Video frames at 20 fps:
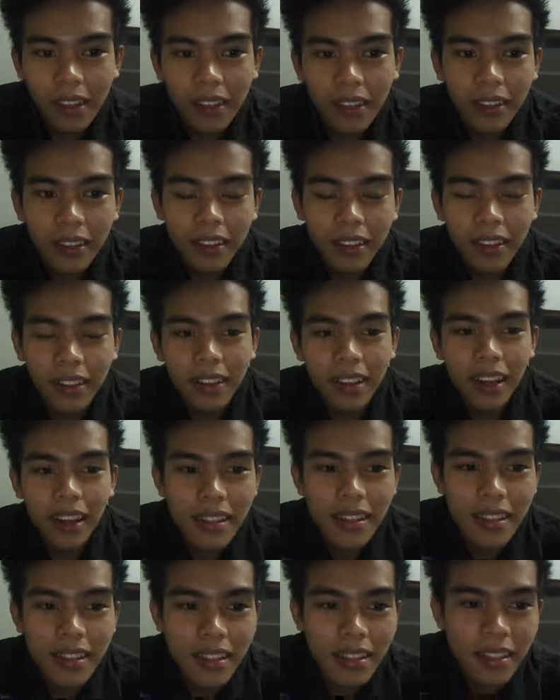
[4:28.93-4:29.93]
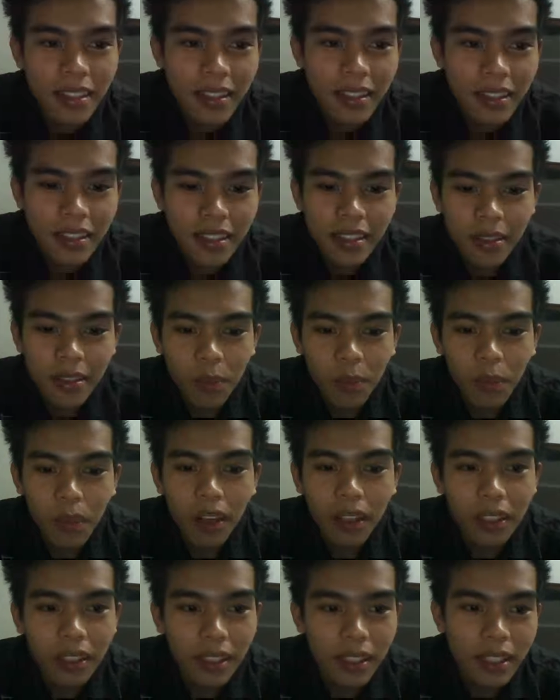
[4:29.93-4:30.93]
The next
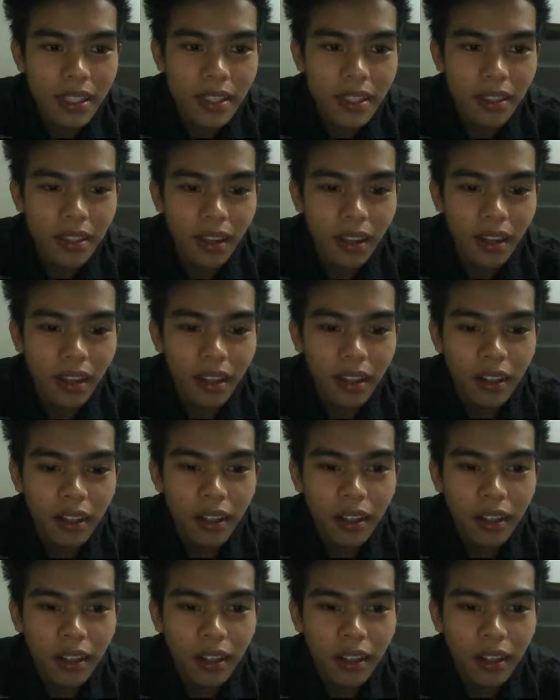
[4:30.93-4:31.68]
part is the